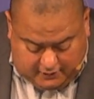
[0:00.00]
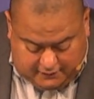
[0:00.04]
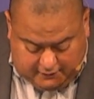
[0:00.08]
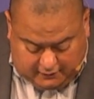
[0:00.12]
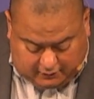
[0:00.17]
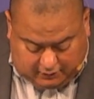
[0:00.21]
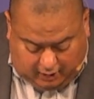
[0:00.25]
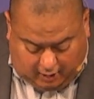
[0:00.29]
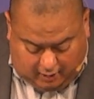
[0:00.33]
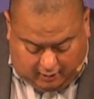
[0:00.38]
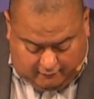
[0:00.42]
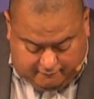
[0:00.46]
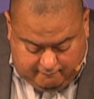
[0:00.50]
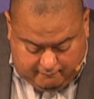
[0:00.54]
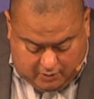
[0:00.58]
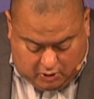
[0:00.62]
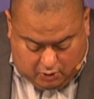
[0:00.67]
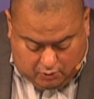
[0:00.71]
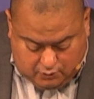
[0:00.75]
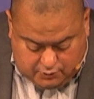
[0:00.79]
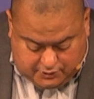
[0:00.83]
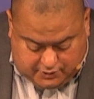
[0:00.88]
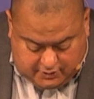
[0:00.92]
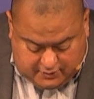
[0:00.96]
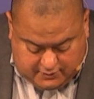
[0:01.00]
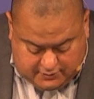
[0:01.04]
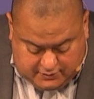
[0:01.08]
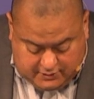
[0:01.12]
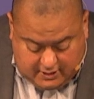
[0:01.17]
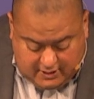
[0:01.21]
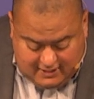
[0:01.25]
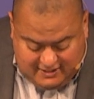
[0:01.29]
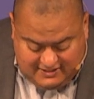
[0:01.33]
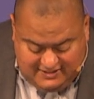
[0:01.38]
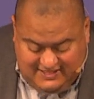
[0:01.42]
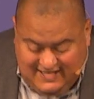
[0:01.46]
the law of Moses
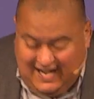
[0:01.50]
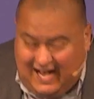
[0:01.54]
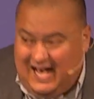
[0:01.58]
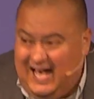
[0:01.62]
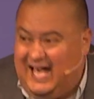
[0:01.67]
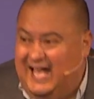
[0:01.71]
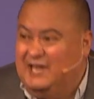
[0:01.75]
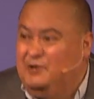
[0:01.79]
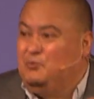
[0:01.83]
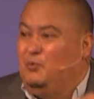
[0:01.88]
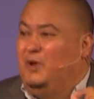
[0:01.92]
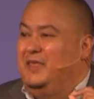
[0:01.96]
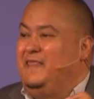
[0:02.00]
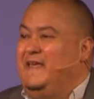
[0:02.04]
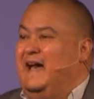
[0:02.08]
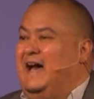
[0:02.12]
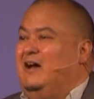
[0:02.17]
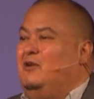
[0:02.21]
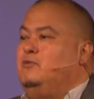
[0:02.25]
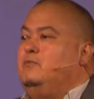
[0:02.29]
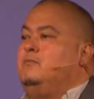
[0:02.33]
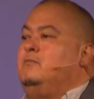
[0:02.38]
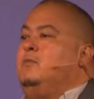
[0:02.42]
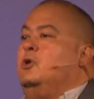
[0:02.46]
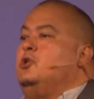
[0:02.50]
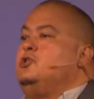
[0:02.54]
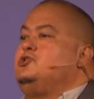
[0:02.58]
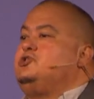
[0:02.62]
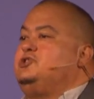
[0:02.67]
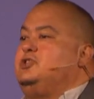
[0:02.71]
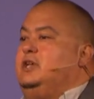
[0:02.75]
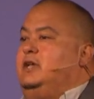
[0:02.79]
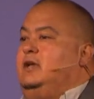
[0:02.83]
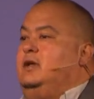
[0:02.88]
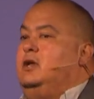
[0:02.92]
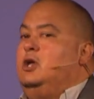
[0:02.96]
died without
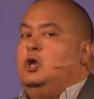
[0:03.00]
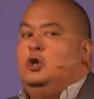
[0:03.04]
mercy,